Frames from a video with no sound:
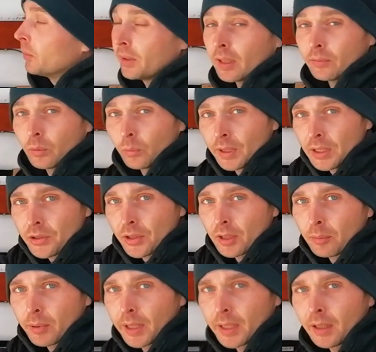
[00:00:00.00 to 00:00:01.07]
we have a wind
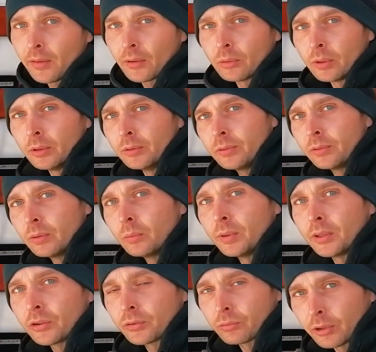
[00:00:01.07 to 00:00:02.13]
turbine on the roof
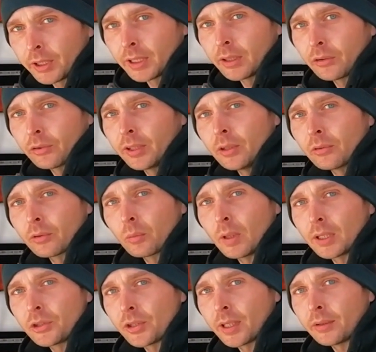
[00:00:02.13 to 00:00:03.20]
which is running a 300
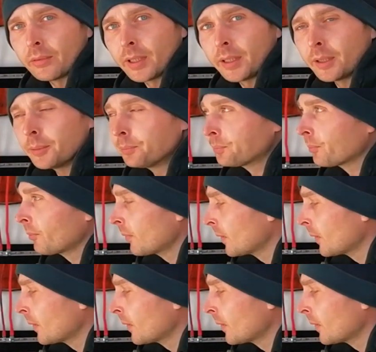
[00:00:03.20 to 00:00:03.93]
watt generator.